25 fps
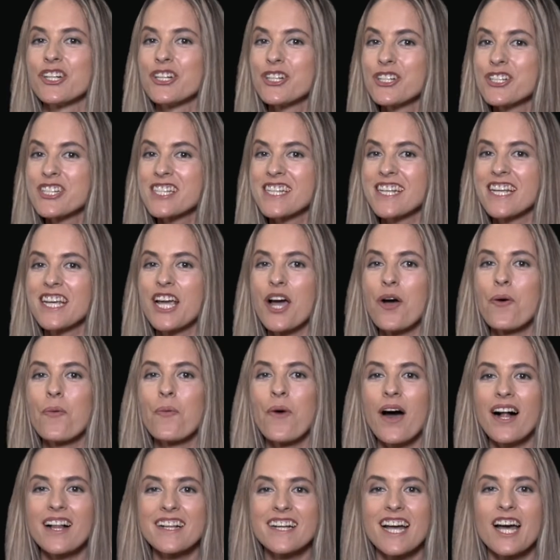Uzi.
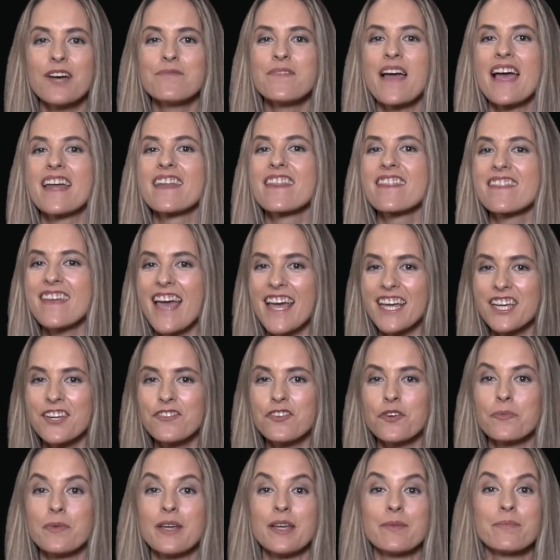Welcome and thank you for
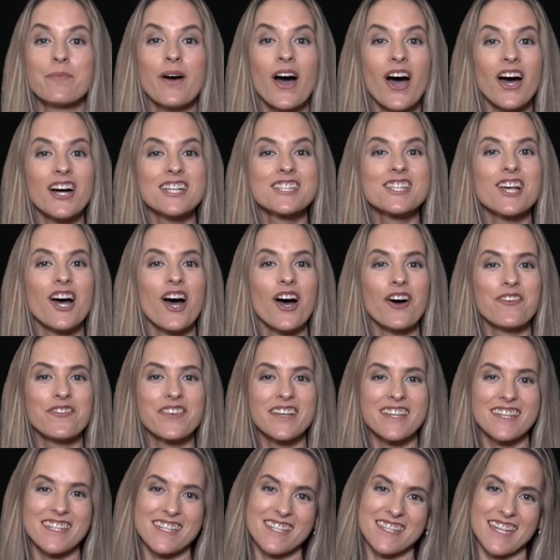being part of
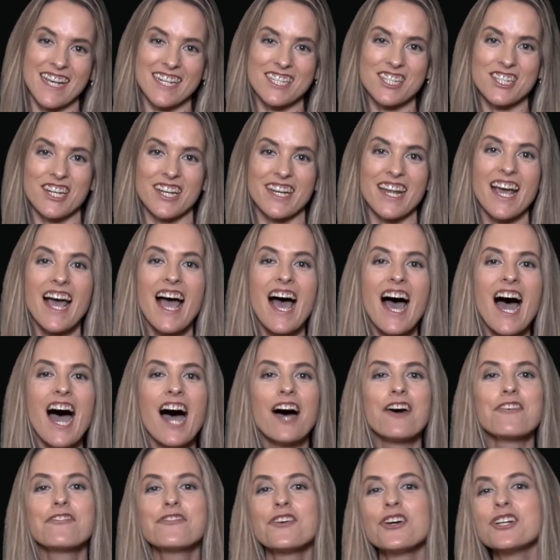the session.
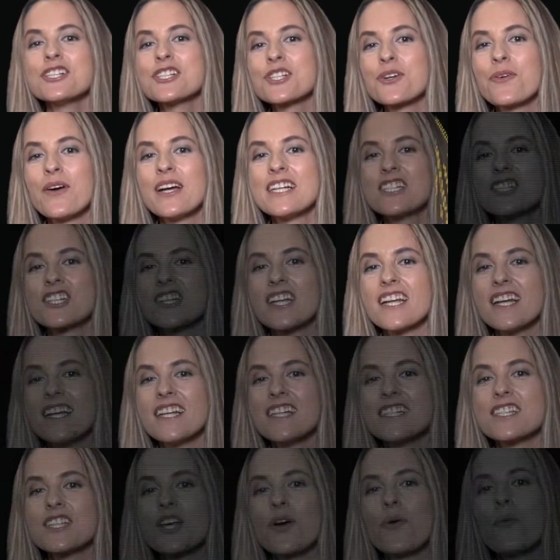Our first question
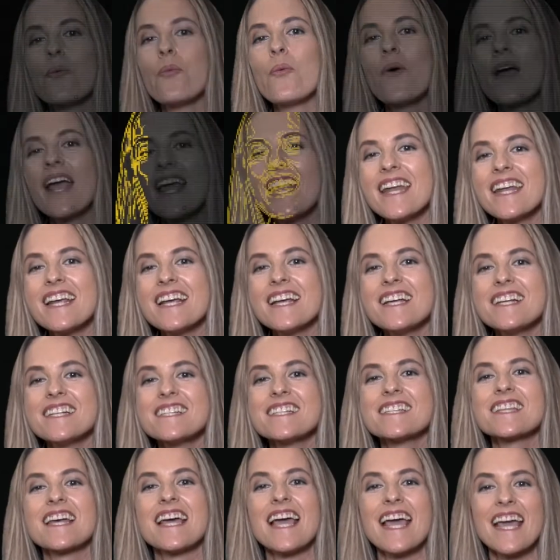is, when is
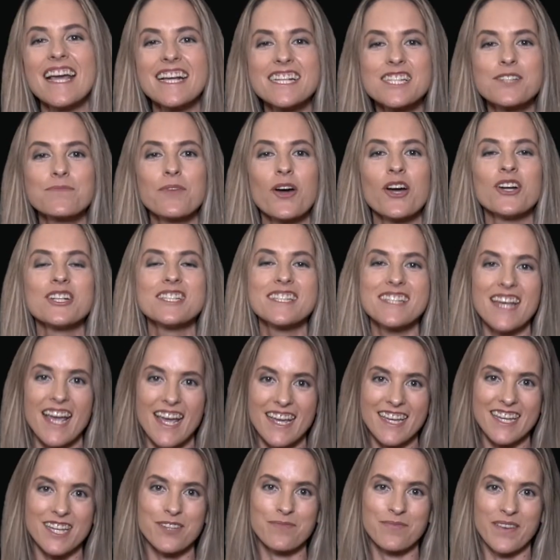the Expo
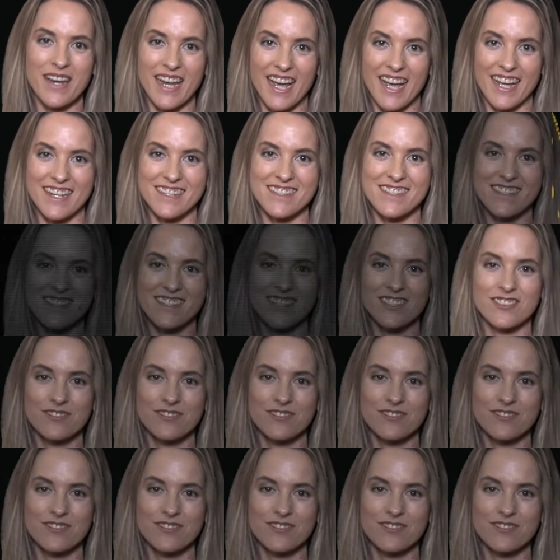taking place?